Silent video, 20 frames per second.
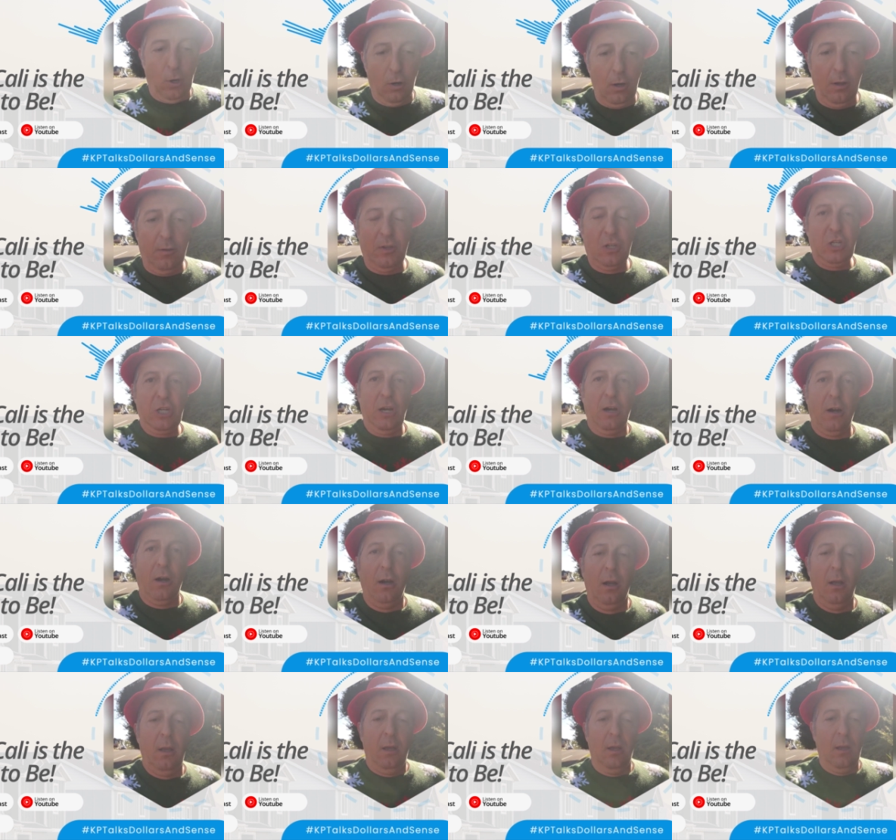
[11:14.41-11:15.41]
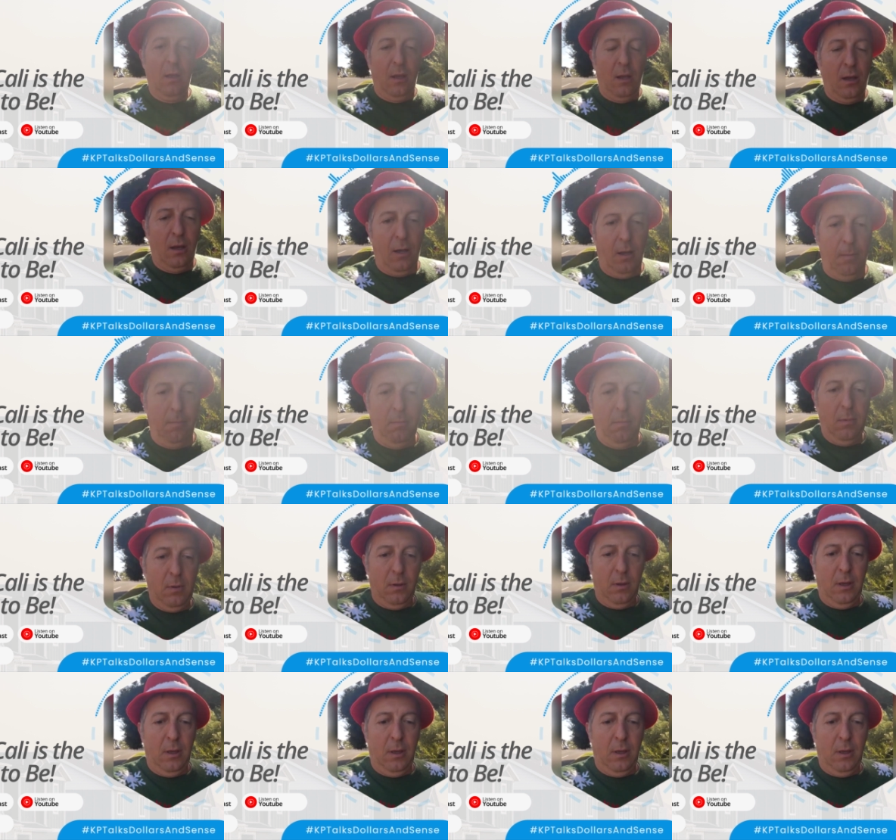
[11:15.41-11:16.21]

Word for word: earlier this year um,